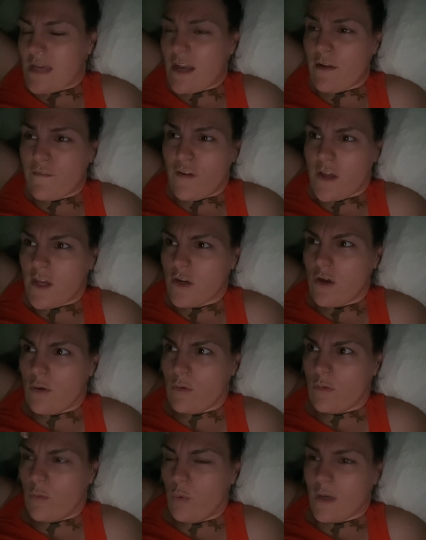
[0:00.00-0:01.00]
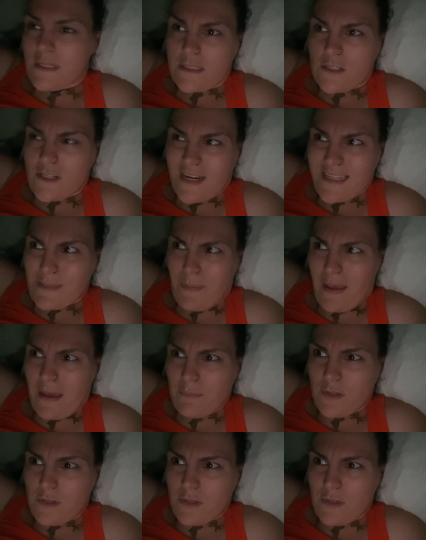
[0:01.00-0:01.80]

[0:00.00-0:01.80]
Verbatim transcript: I don't fucking know what transpired